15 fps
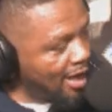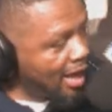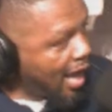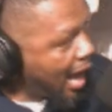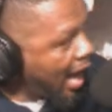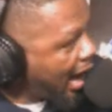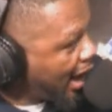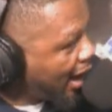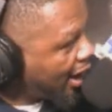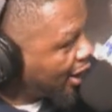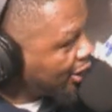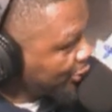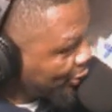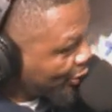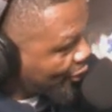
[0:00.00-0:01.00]
How are
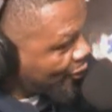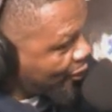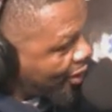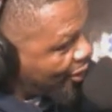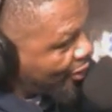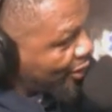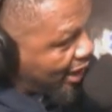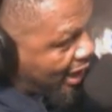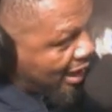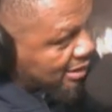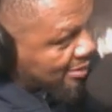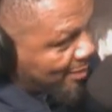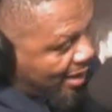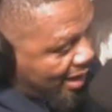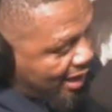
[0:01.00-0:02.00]
you a grown
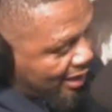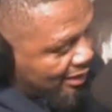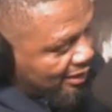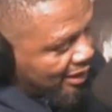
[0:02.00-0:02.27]
ass man